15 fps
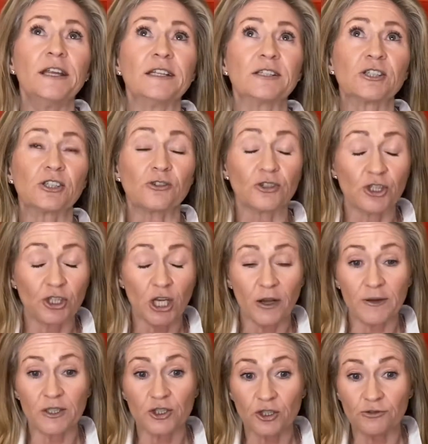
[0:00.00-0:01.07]
to sort of show
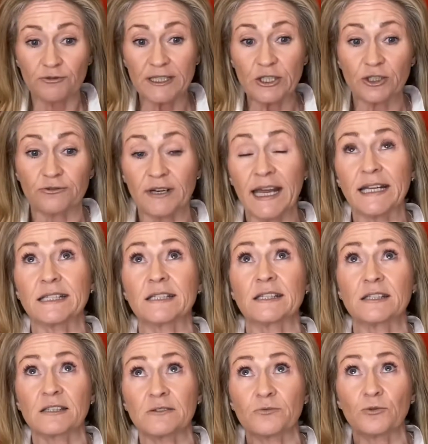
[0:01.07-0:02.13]
us, to redirect us
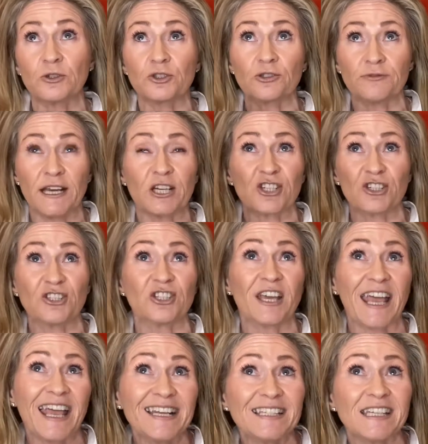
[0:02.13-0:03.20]
to what direction to
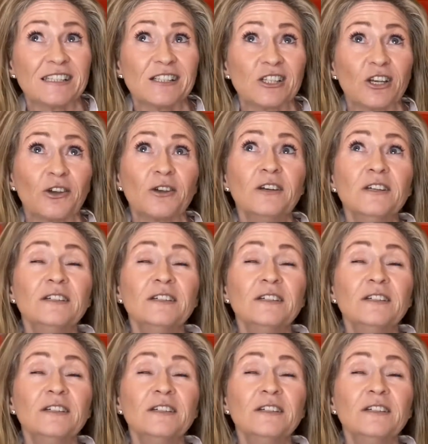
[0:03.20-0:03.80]
head into.